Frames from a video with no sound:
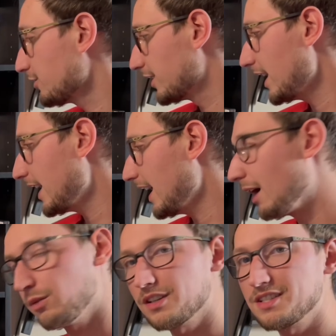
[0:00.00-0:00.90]
today I
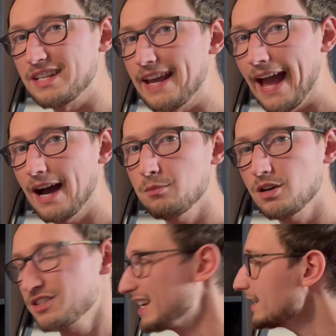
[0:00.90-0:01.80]
want to see how much
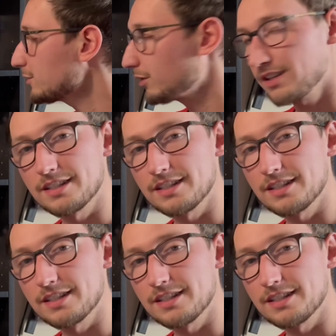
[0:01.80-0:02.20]
each one of these